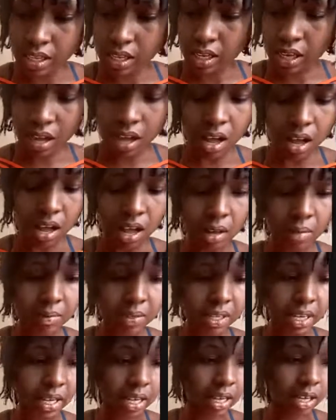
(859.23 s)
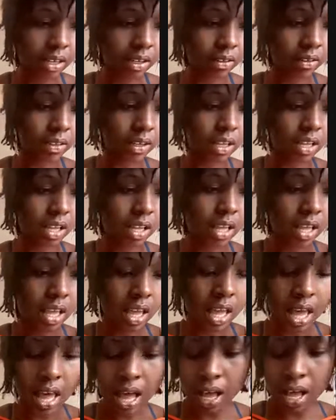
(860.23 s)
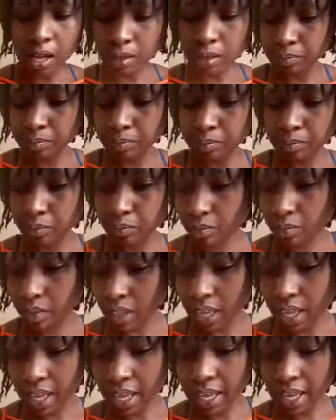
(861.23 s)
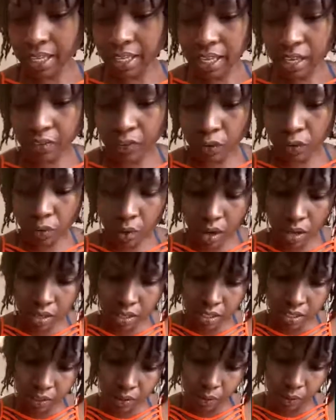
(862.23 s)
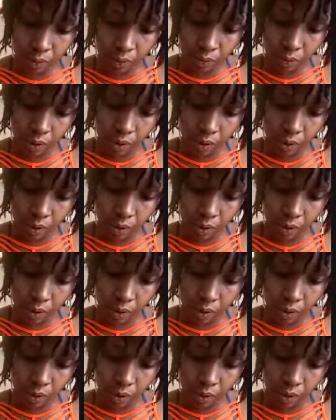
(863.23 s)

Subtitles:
calm down. And if you also